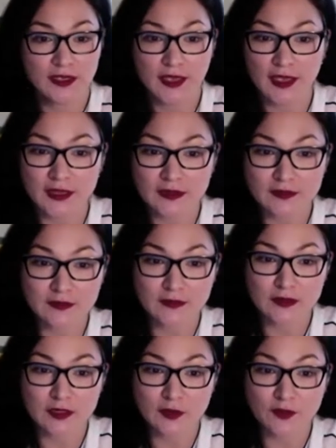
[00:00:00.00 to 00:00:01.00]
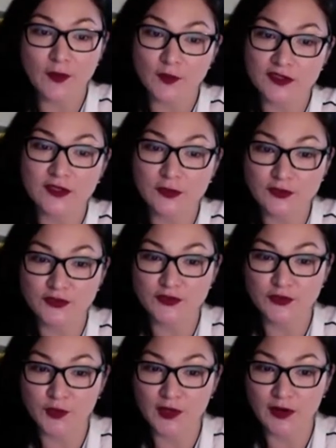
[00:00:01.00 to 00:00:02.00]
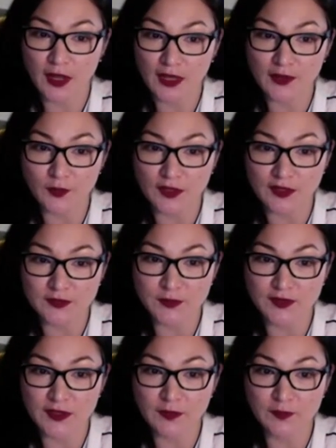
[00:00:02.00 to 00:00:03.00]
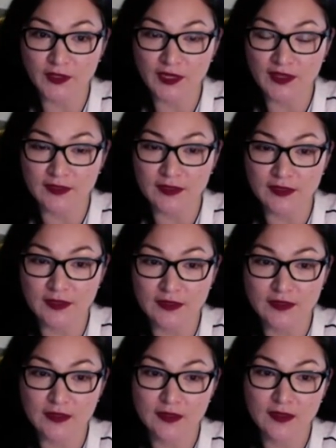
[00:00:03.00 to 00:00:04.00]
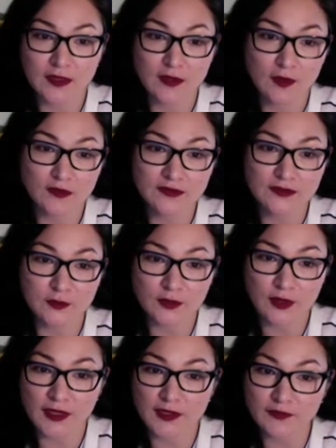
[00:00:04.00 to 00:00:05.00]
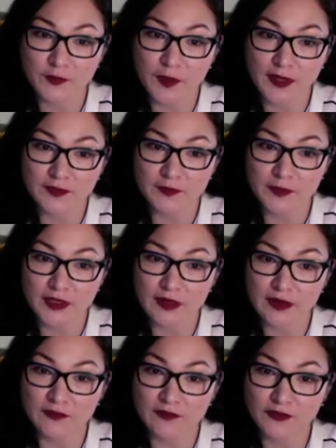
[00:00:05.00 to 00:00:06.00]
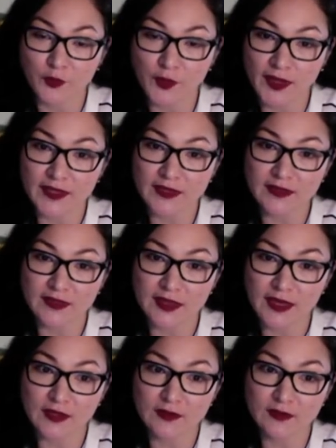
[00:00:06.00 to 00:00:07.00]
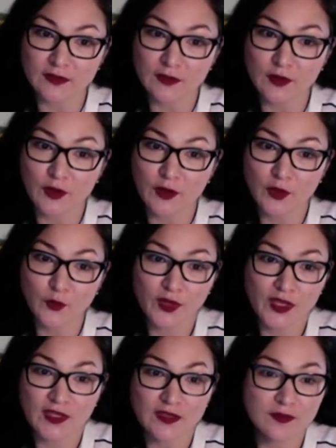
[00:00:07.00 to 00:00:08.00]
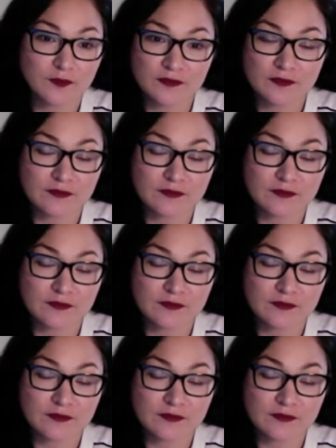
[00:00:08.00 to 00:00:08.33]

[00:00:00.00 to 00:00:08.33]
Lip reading: And, that was closer to where I was with it. But I think it also kind of reminded me of the way that we,